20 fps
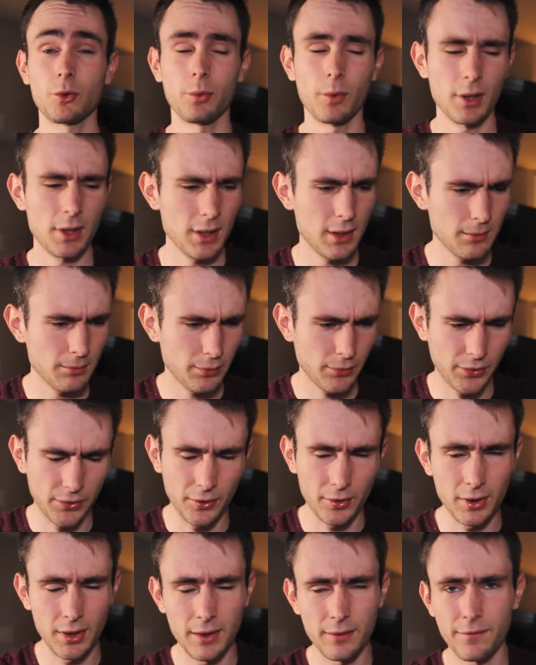20
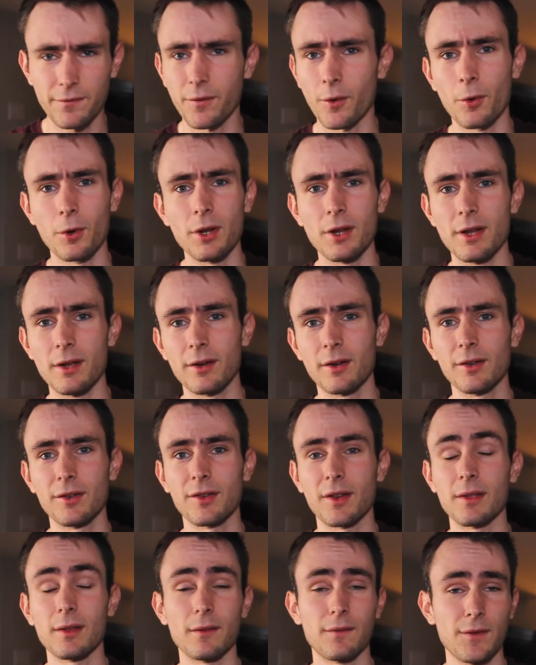30 40
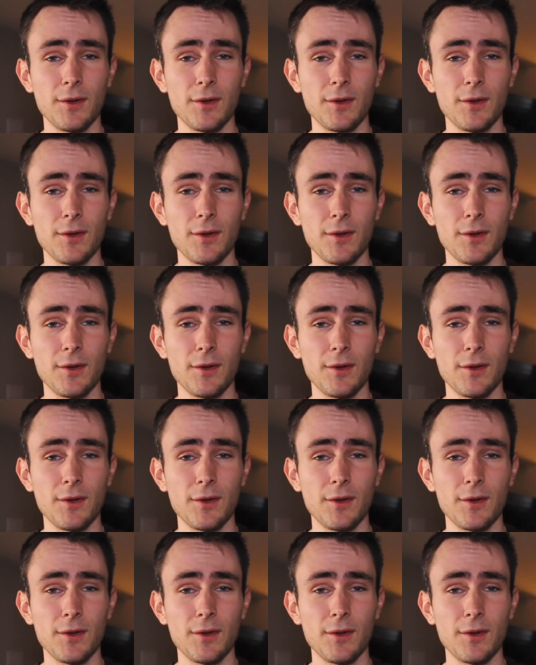years in the